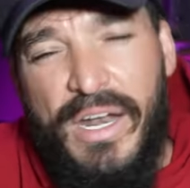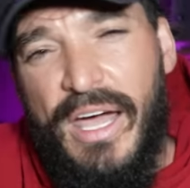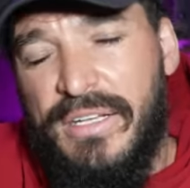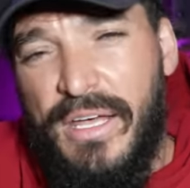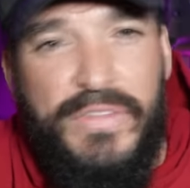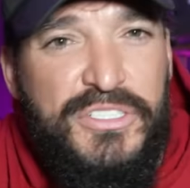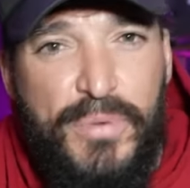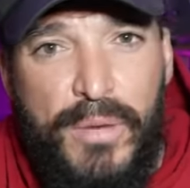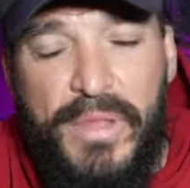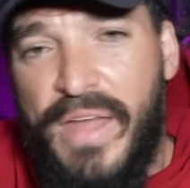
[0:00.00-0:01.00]
then I had to get this
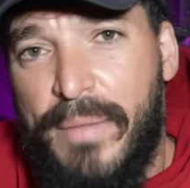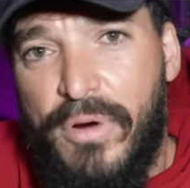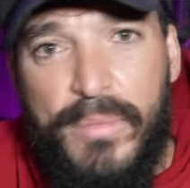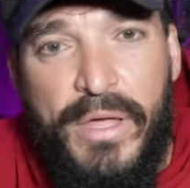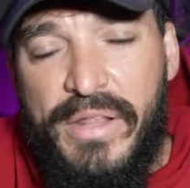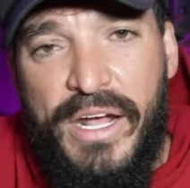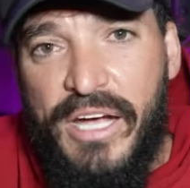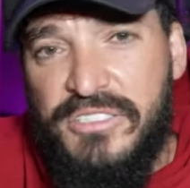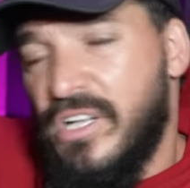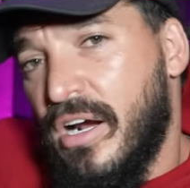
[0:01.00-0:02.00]
permit and that permit and then I
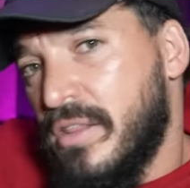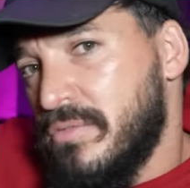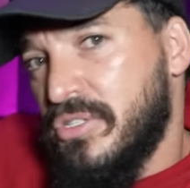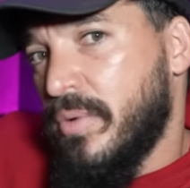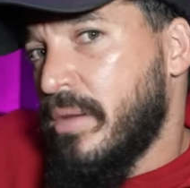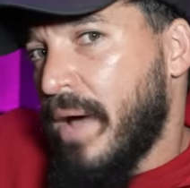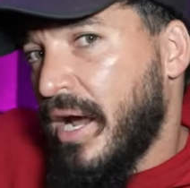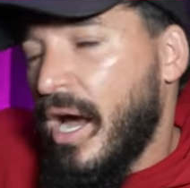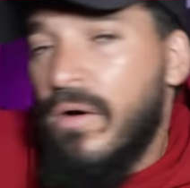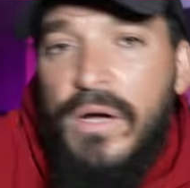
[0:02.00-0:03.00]
got stuck and there was no way to
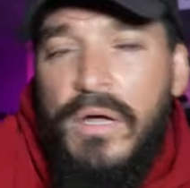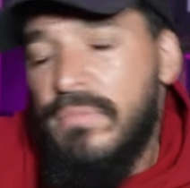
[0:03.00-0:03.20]
back out.